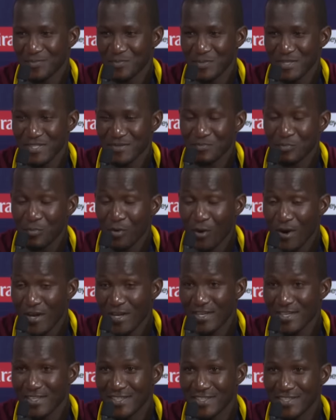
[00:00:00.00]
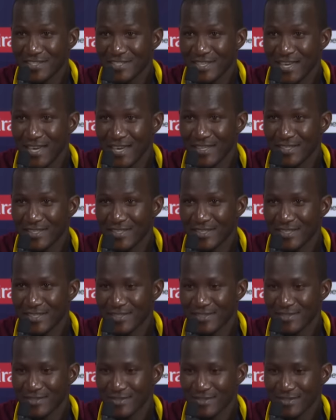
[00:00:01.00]
been boiling inside.
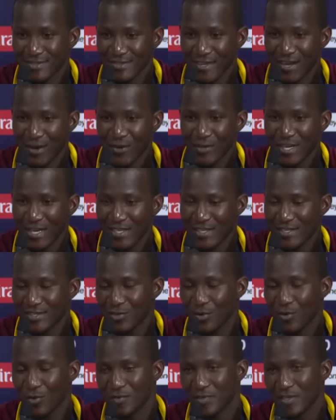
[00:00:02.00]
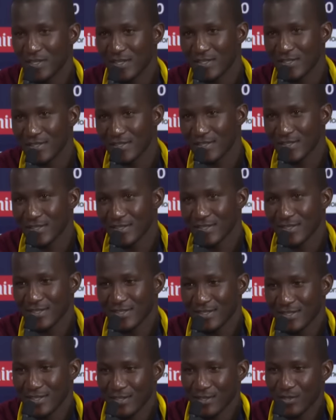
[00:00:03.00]
And now that is over,
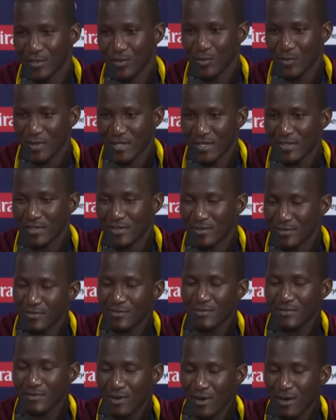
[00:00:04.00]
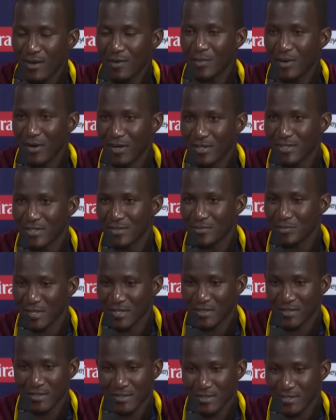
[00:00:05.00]
you know, we could talk about it.
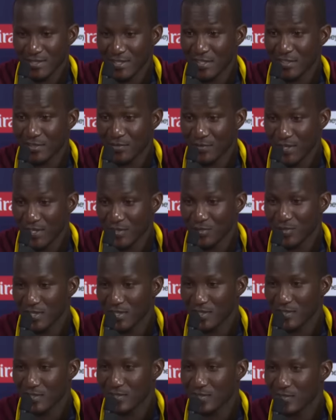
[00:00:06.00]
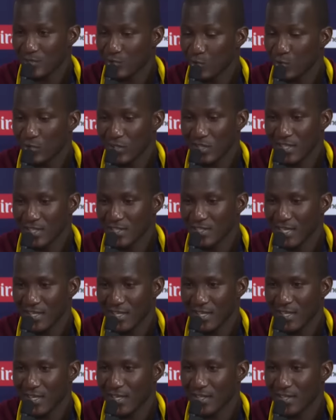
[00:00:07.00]
But this victory is solely
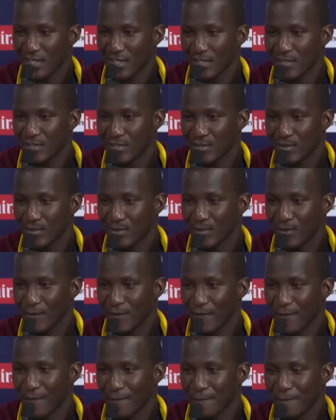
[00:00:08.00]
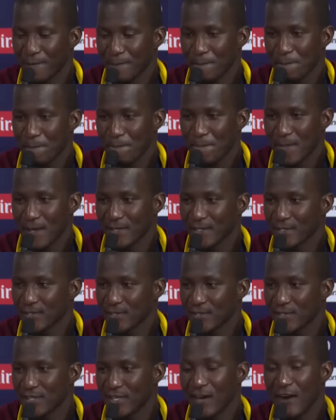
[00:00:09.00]
dedicated to
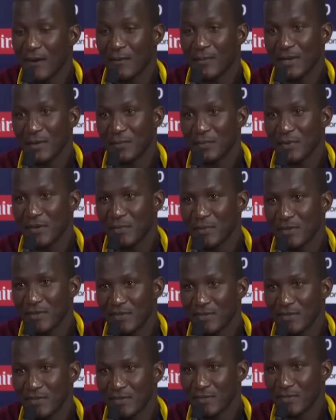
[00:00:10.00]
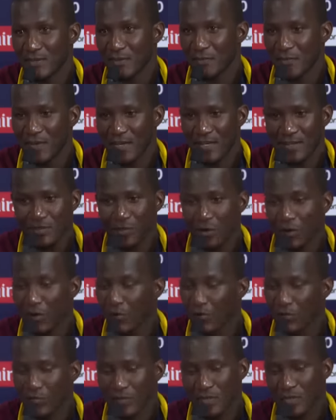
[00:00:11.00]
the Caribbean people, the fans
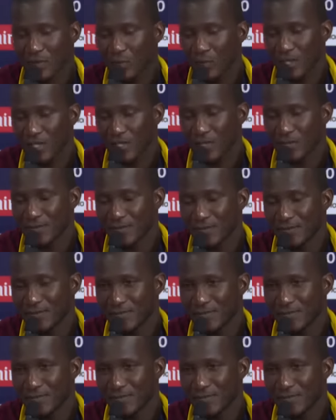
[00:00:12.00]
all over the world.